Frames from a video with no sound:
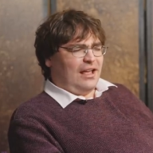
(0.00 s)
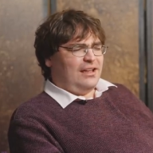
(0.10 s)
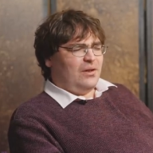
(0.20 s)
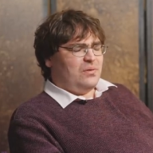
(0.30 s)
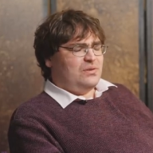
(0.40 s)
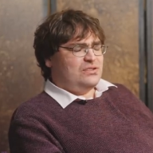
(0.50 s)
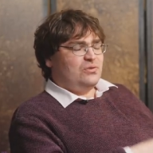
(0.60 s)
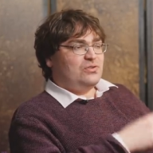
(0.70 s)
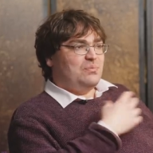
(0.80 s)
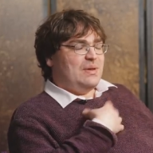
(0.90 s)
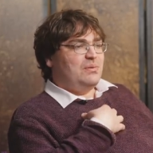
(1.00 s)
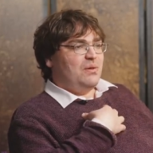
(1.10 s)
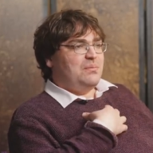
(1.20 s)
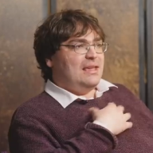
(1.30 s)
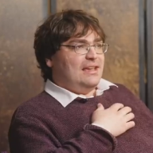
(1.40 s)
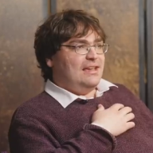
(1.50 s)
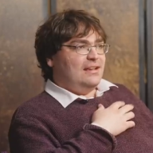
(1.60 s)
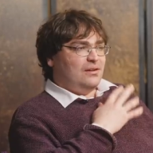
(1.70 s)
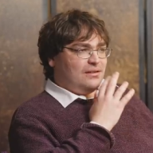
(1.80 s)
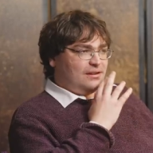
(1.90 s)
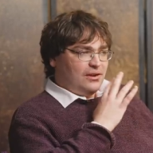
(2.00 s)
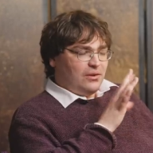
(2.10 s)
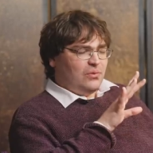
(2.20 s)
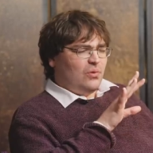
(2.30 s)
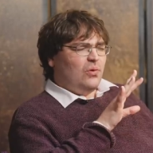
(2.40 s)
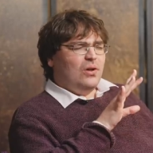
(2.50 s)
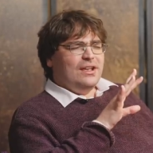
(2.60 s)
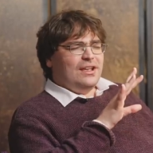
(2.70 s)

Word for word: you know, it's not just people like me, or, you know,